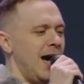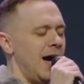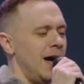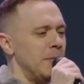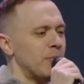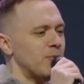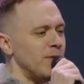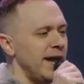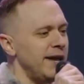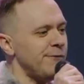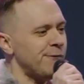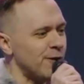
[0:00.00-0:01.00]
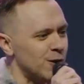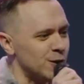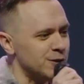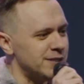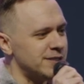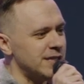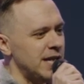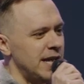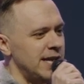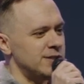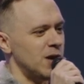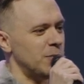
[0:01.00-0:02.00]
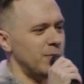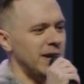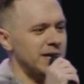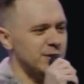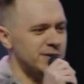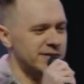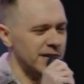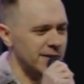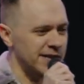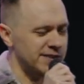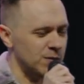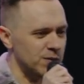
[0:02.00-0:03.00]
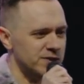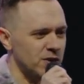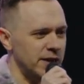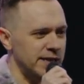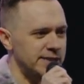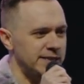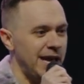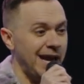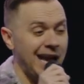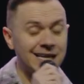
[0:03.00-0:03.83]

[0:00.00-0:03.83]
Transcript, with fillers: Uh, Pray First is our brand new series, and we're starting it today.